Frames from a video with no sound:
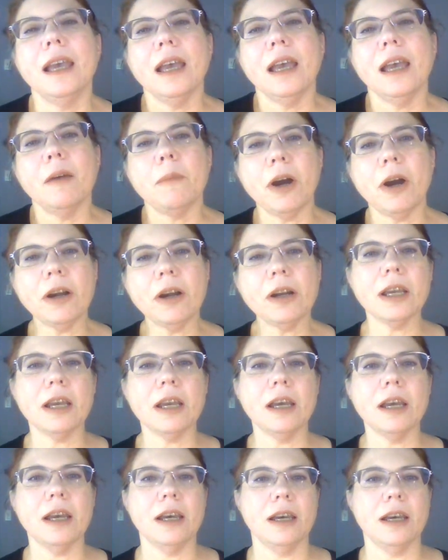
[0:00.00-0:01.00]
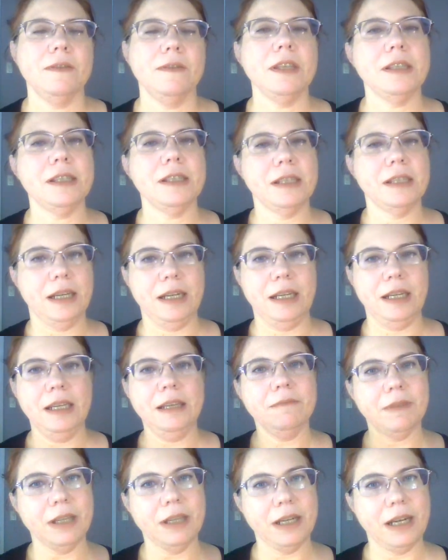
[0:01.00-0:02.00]
Part of the study
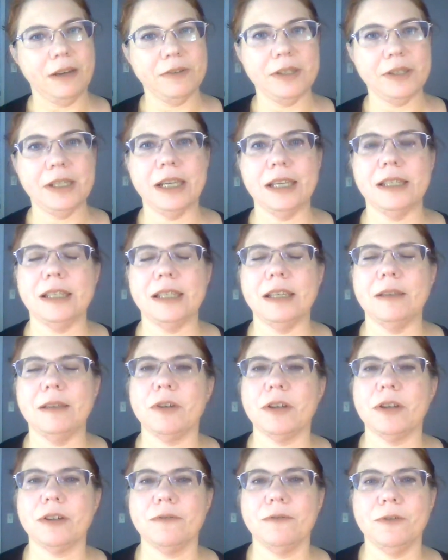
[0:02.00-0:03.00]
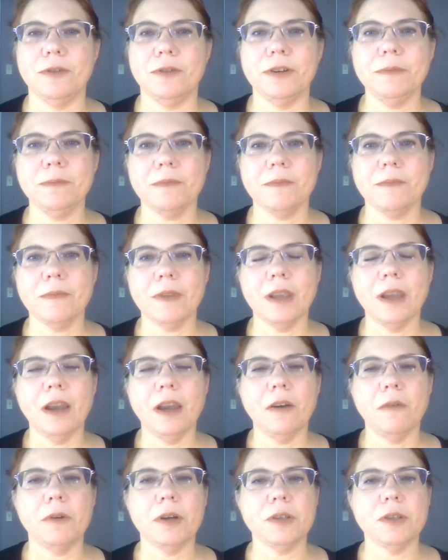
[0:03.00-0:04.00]
that I was a test subject for
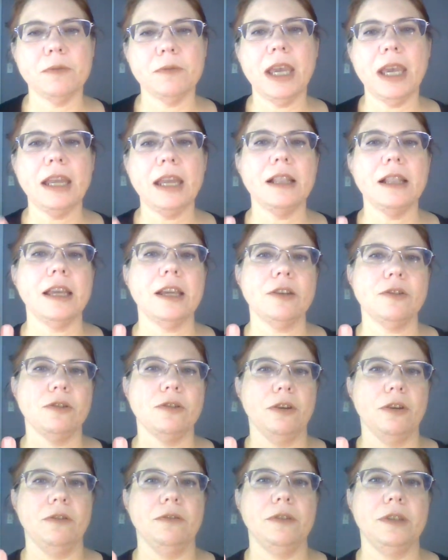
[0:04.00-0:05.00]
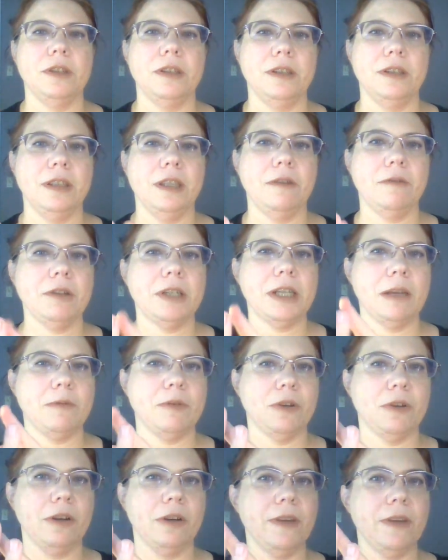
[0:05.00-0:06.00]
was we had electrodes that were taped to
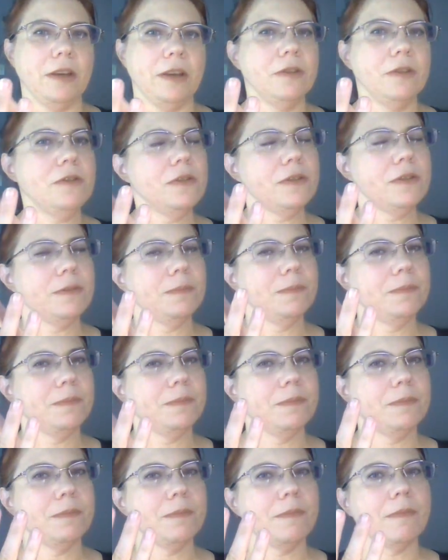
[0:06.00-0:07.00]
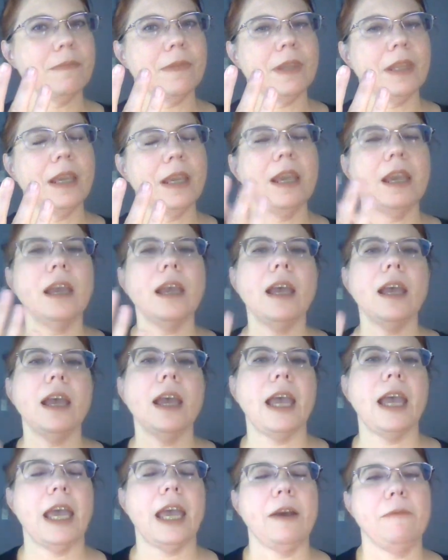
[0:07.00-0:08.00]
our fingers,
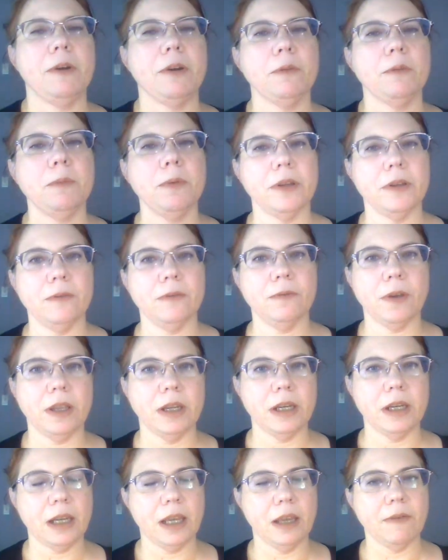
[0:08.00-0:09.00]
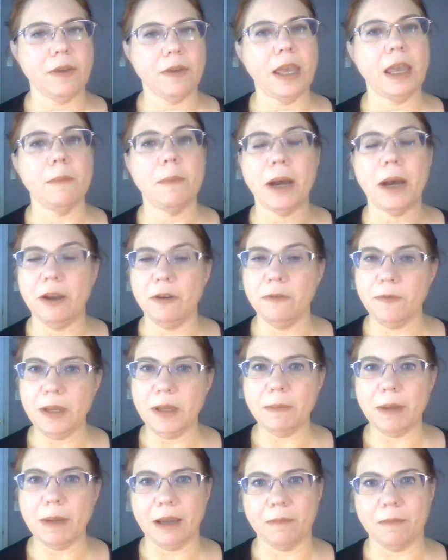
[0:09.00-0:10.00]
and we were put in front of a
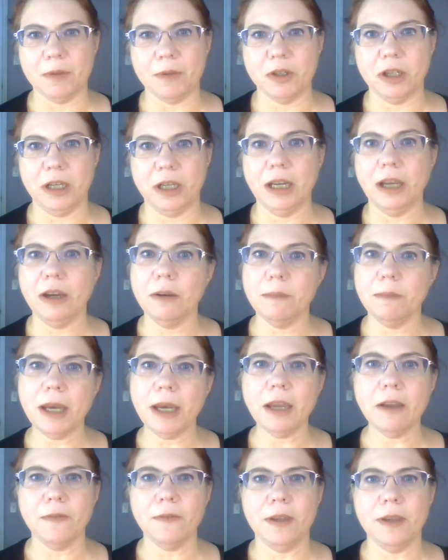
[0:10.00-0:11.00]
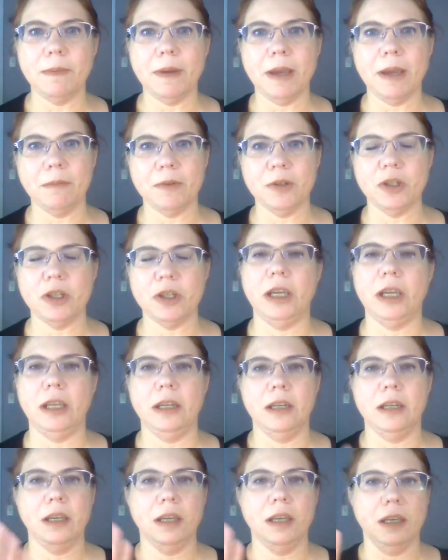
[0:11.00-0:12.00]
biofeedback machine. Now, a biofeedback machine
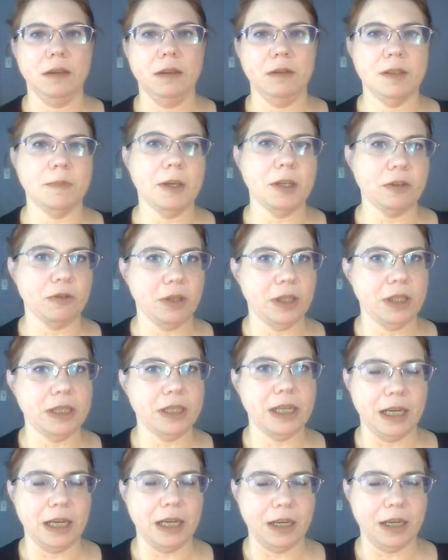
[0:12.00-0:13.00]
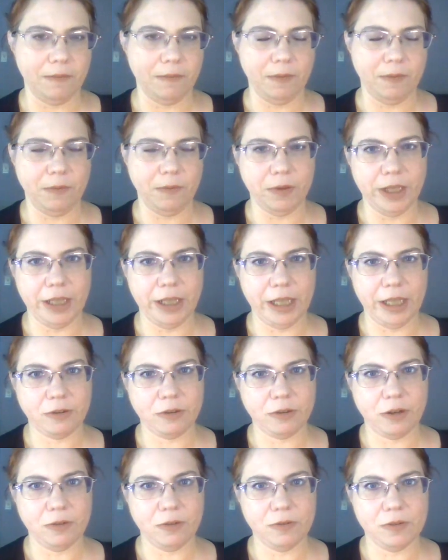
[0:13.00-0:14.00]
is measuring the data coming from the
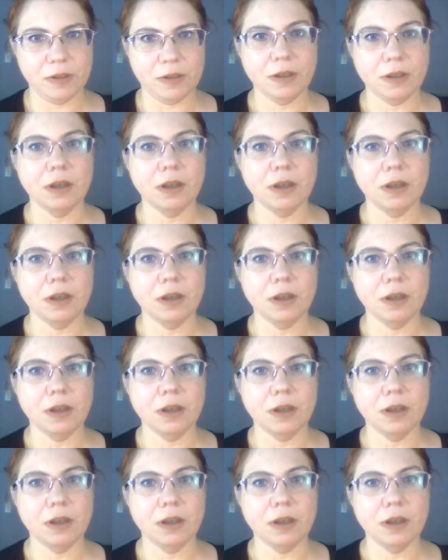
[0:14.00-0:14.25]
electrodes.